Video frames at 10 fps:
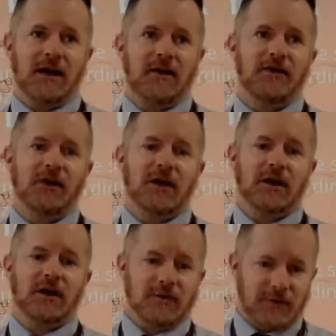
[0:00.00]

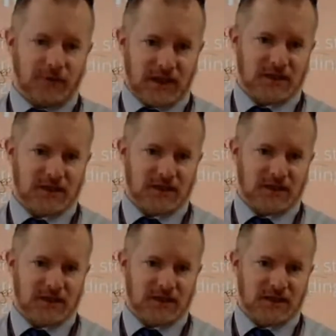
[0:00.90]
invested in capital
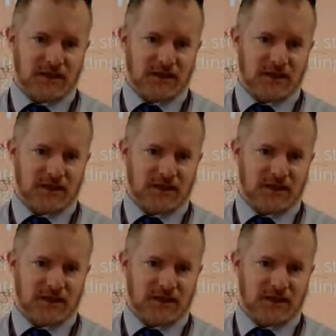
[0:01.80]
goods.